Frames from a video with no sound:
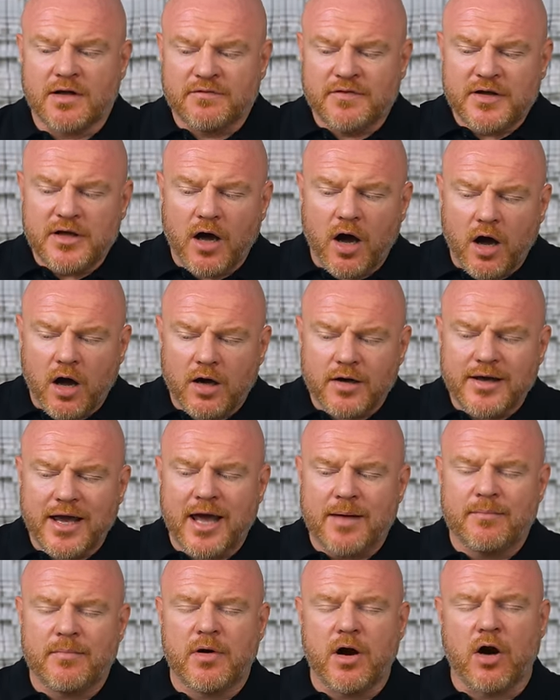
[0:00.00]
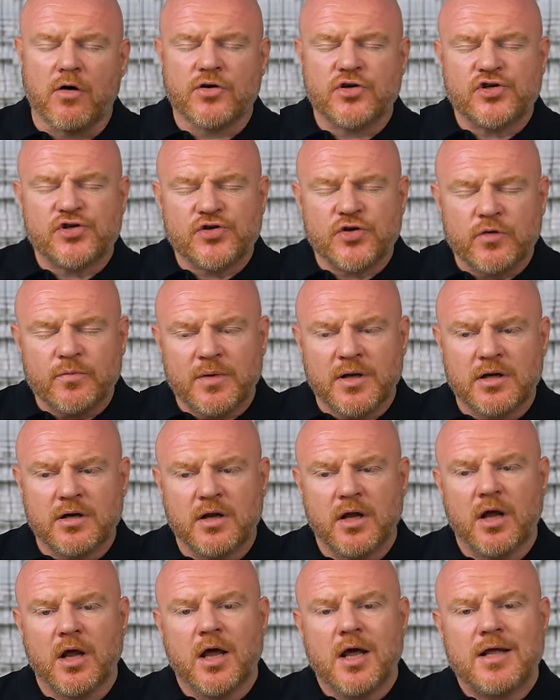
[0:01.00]
I think Arcam are assuming
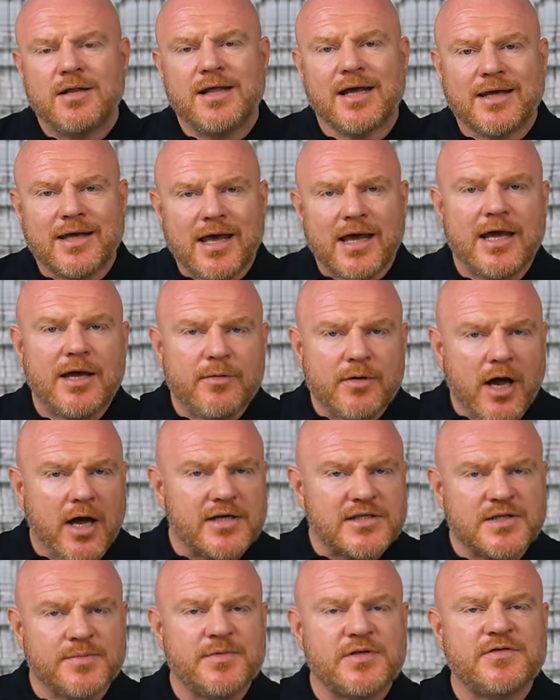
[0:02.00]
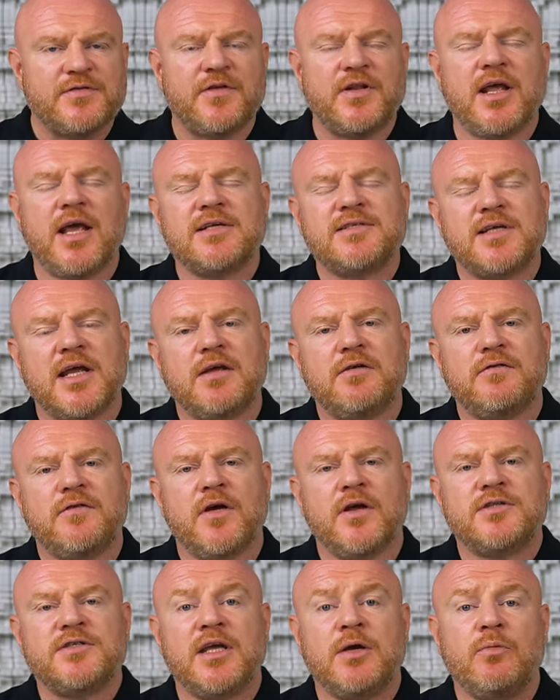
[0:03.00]
their key customers for the
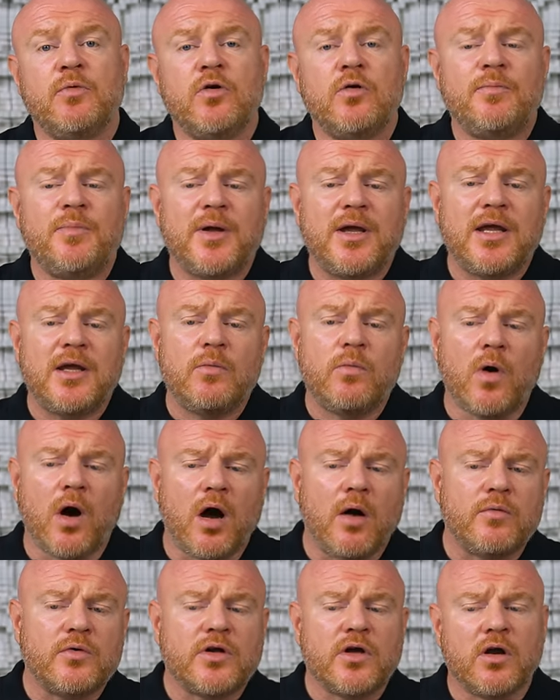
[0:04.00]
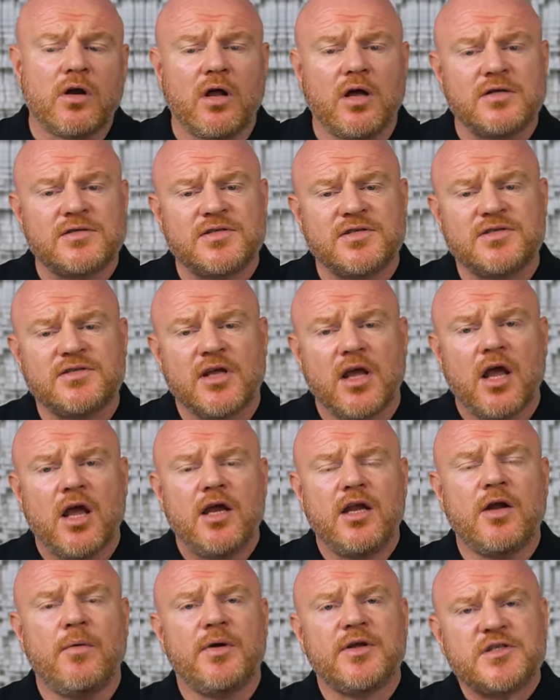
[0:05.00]
SA30 will be what I would class as,
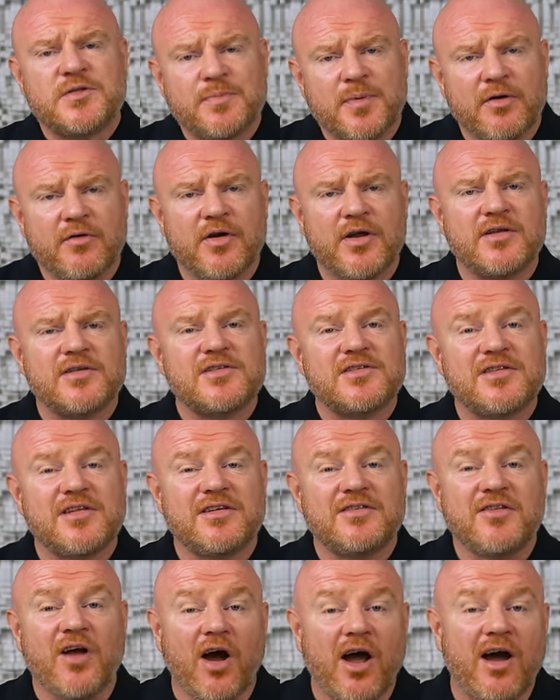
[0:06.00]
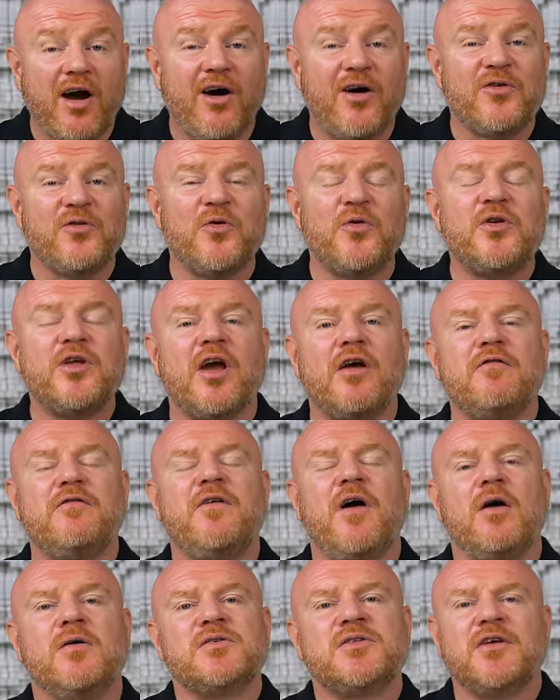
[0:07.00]
you know, experienced diehard
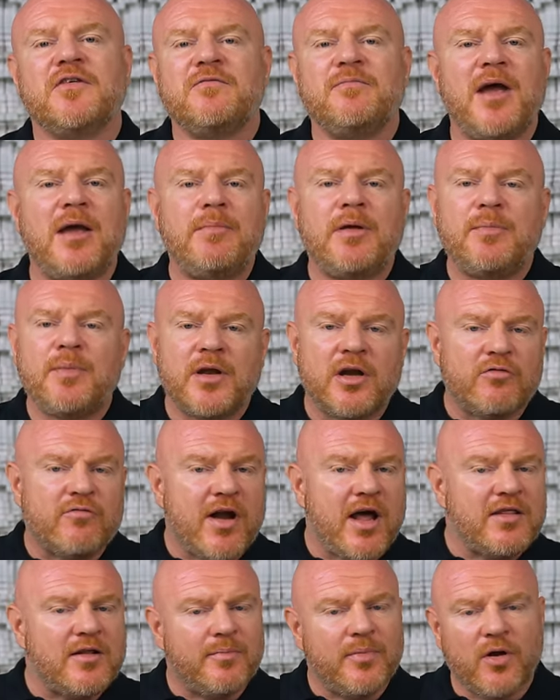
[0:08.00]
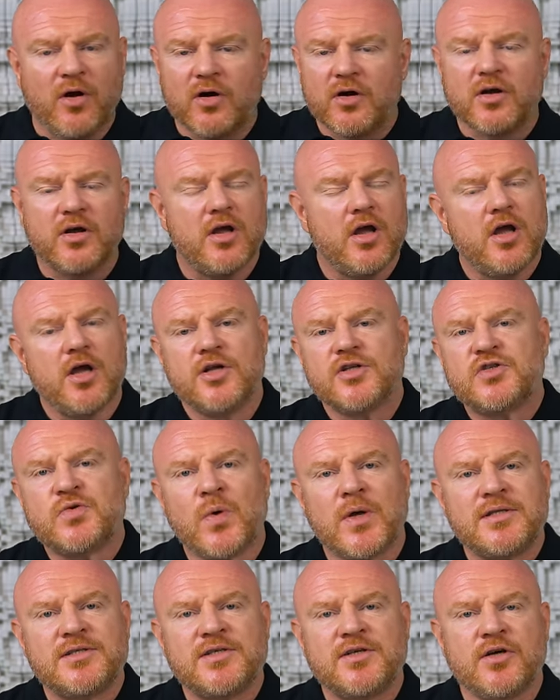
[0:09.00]
audiophiles that have maybe been around the block
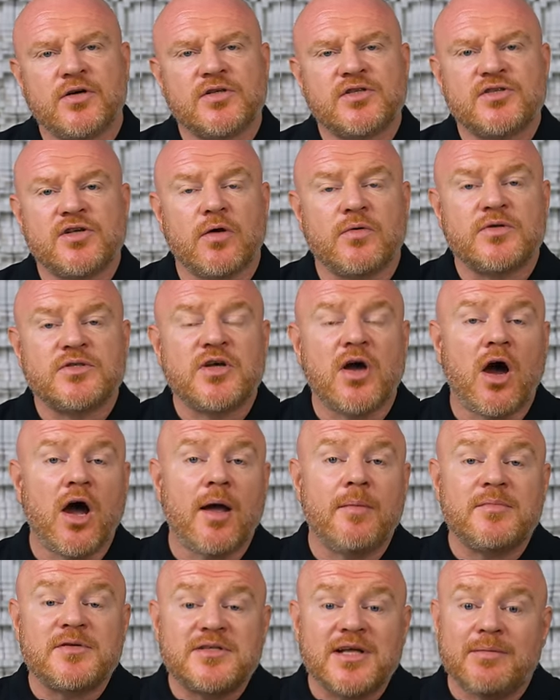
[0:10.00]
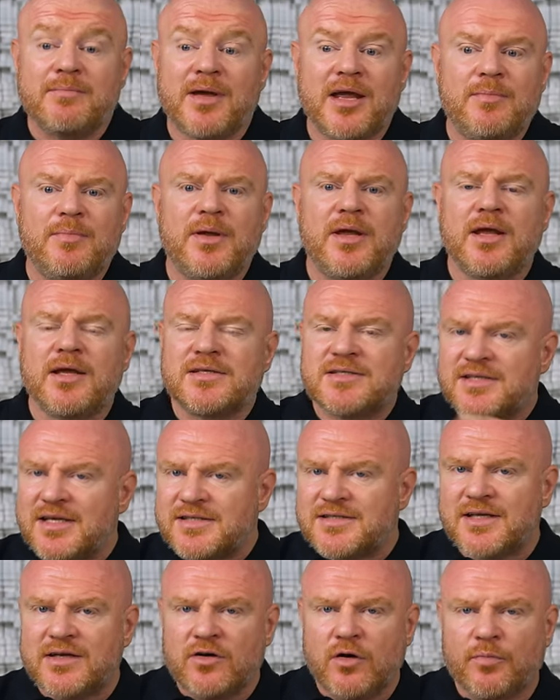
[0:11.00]
20 or so times. They may be
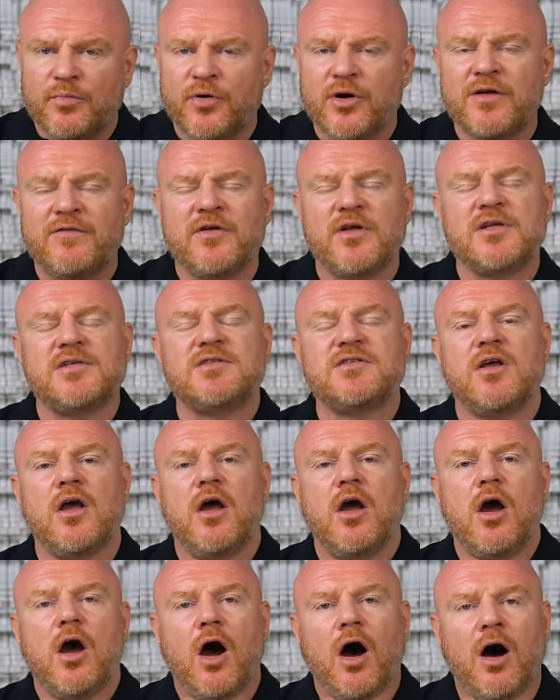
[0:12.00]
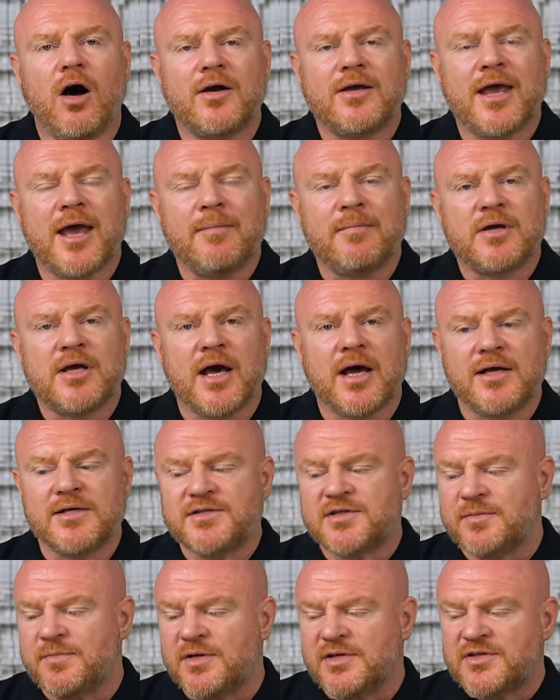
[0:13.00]
existing or previous Arcam
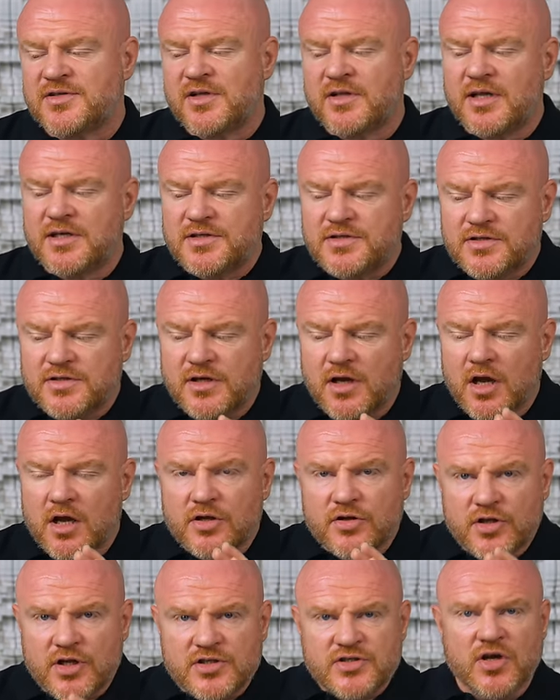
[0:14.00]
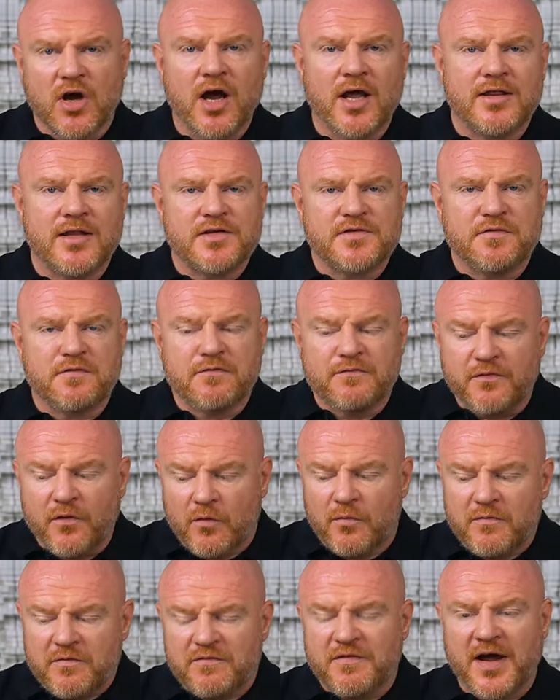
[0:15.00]
customers. So this design, this
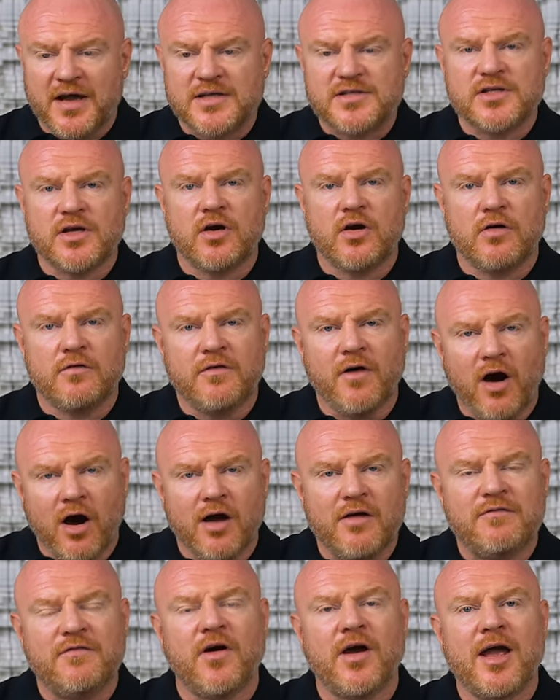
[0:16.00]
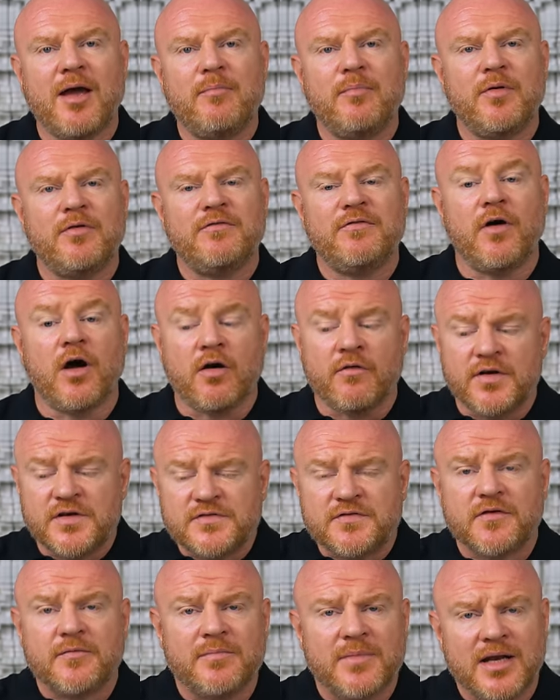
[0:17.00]
form factor of hi-fi amplifier
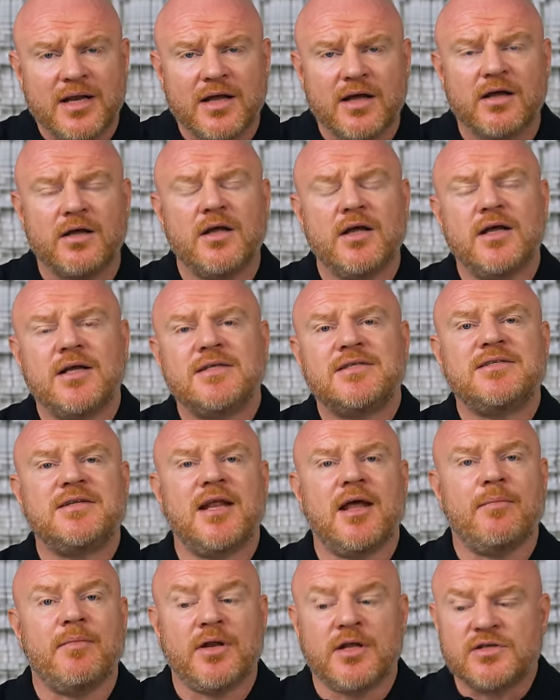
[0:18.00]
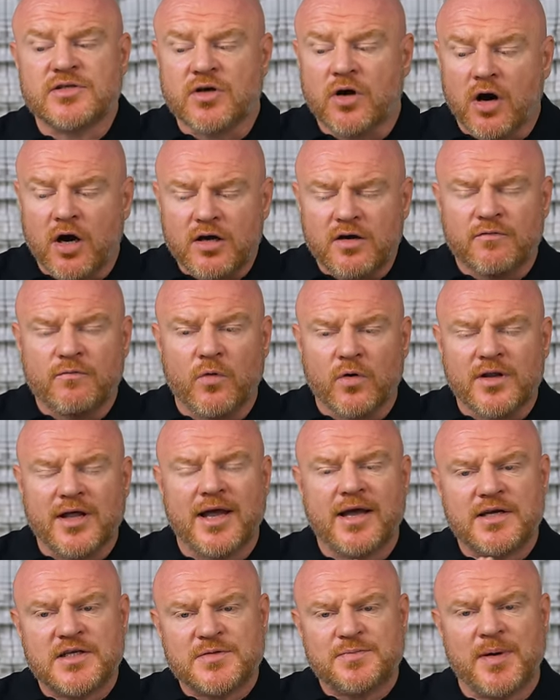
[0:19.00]
is familiar to them, and it's kind of what
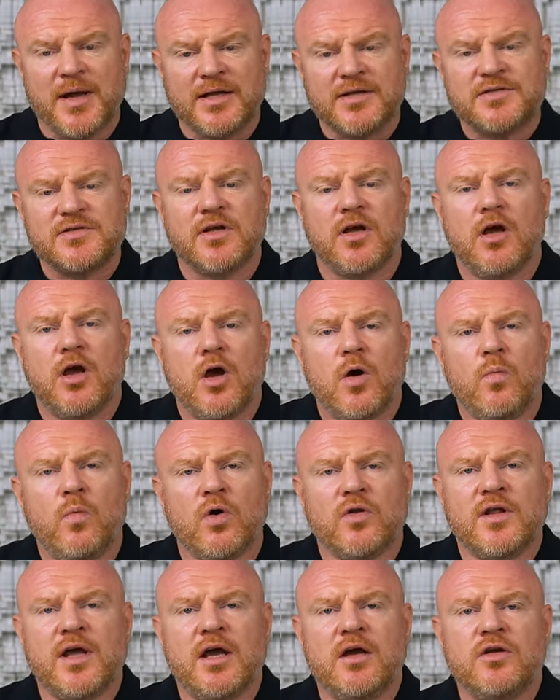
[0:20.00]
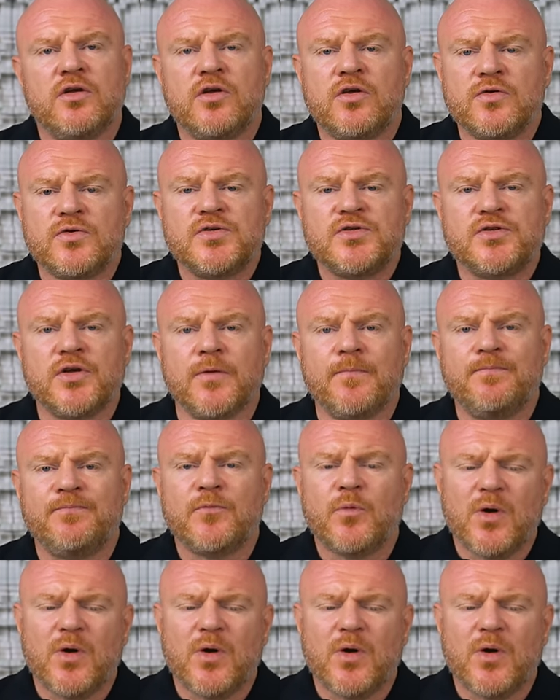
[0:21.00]
they expect and what they are used to.